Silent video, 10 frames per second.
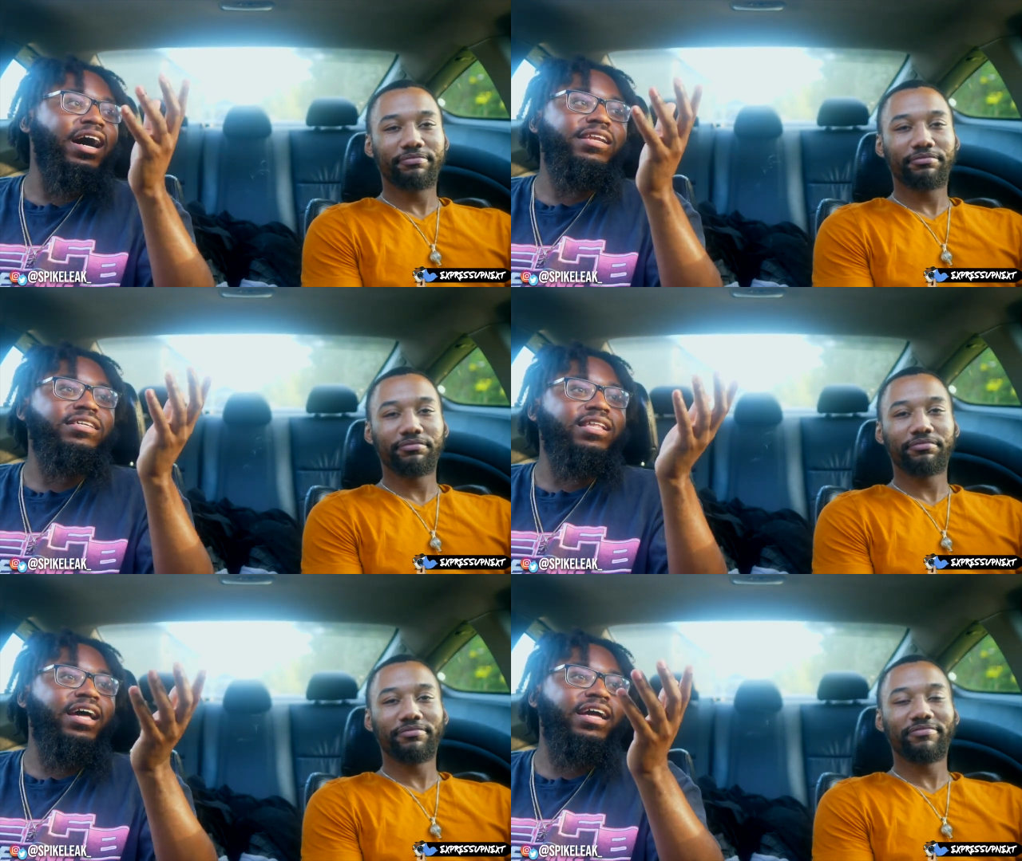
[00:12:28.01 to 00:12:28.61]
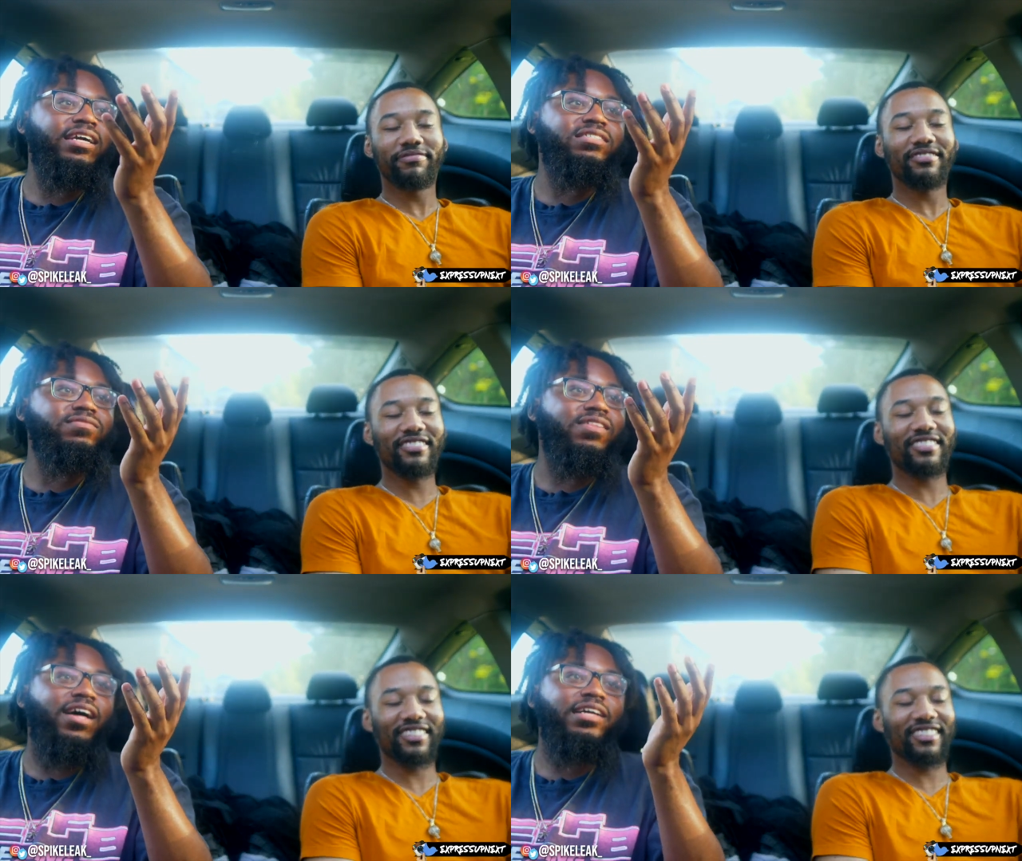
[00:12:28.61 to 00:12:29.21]
Speaker 1: under the age
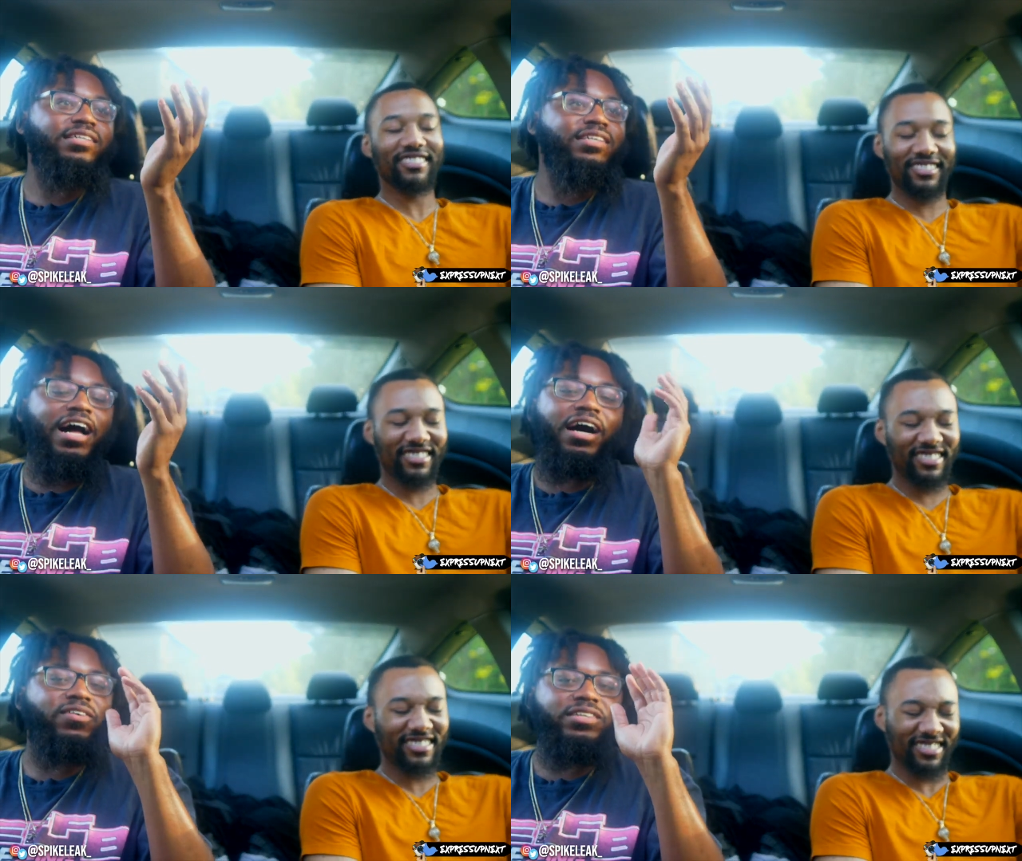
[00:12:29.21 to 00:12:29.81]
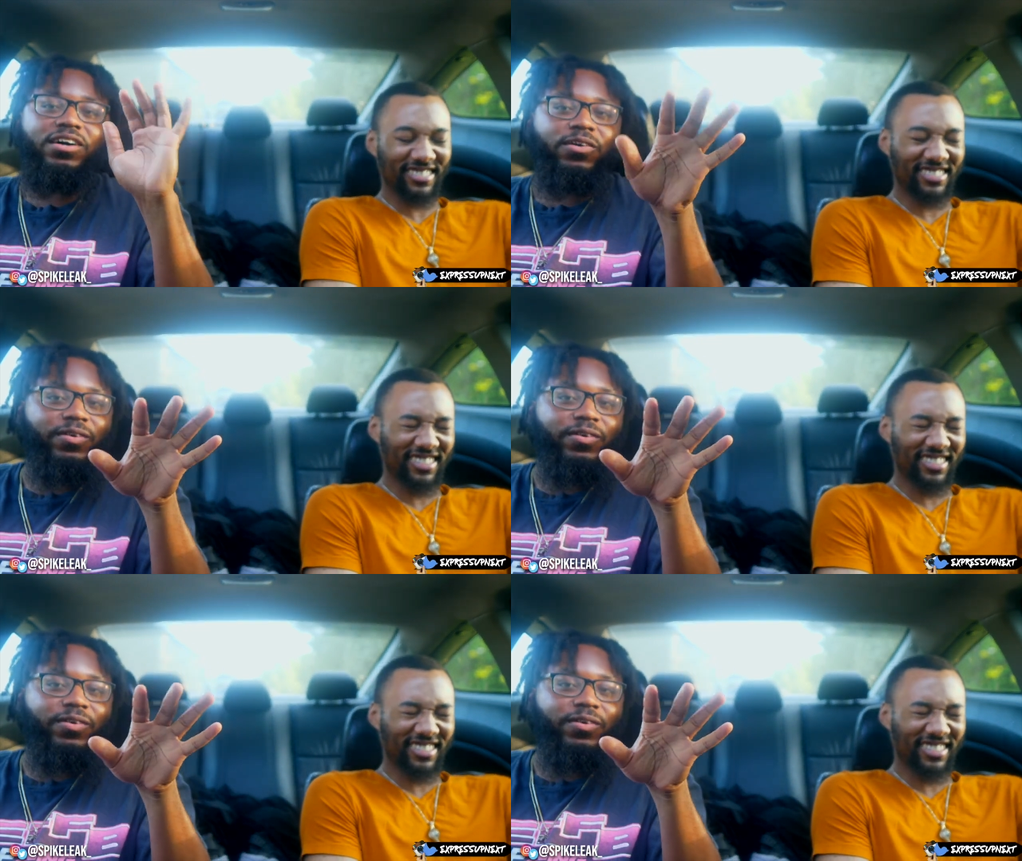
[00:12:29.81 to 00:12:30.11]
of like, I don't know,